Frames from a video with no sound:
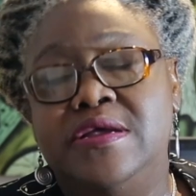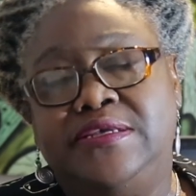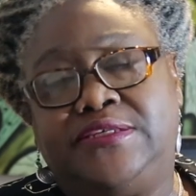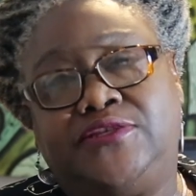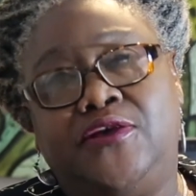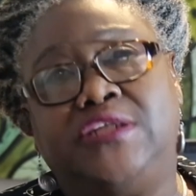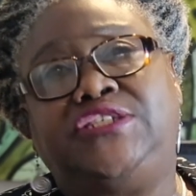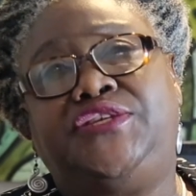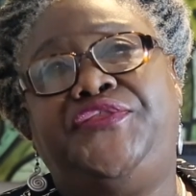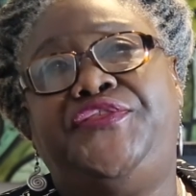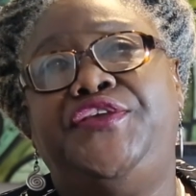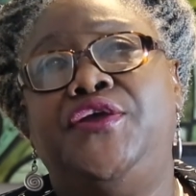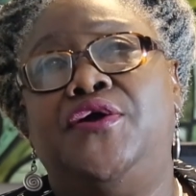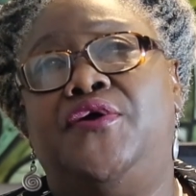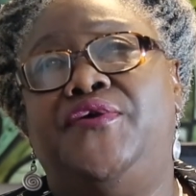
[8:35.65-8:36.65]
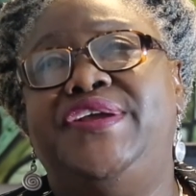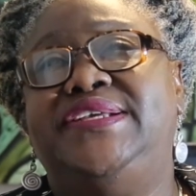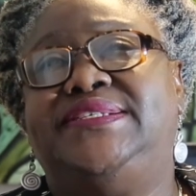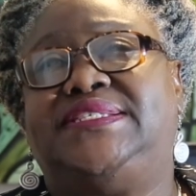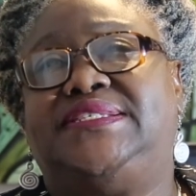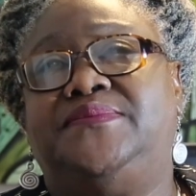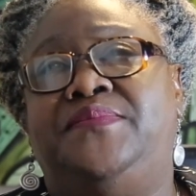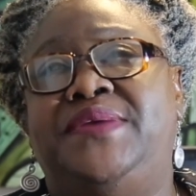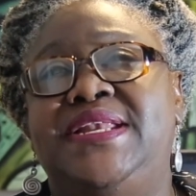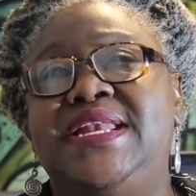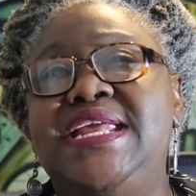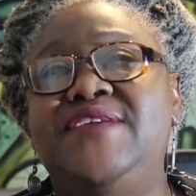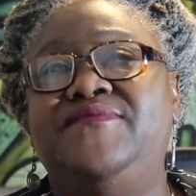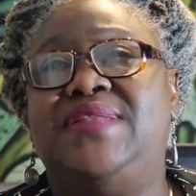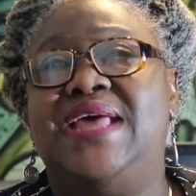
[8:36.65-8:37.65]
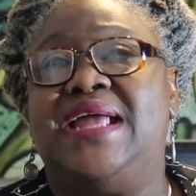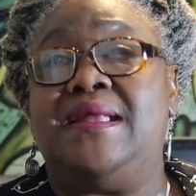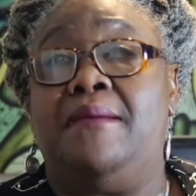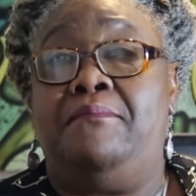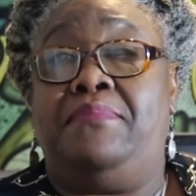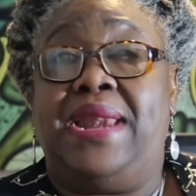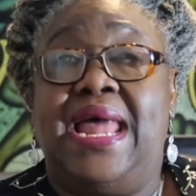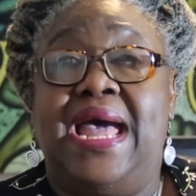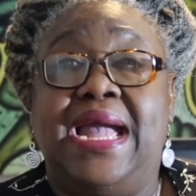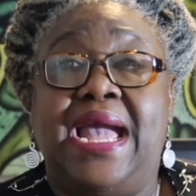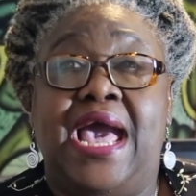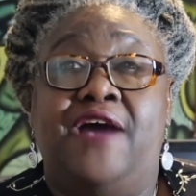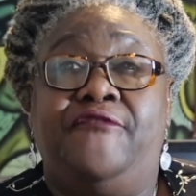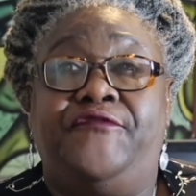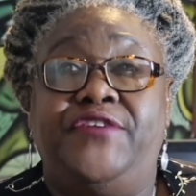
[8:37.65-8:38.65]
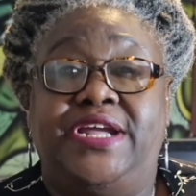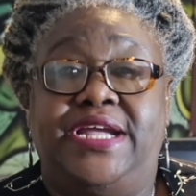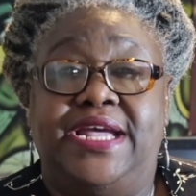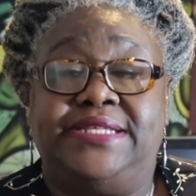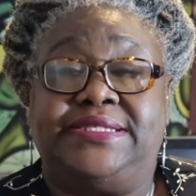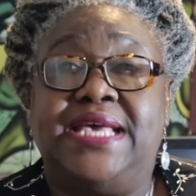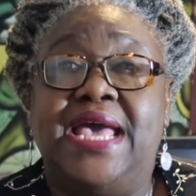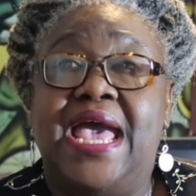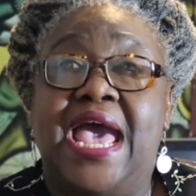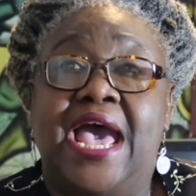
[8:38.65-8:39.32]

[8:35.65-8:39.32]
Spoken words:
Such theorists believe that black Africans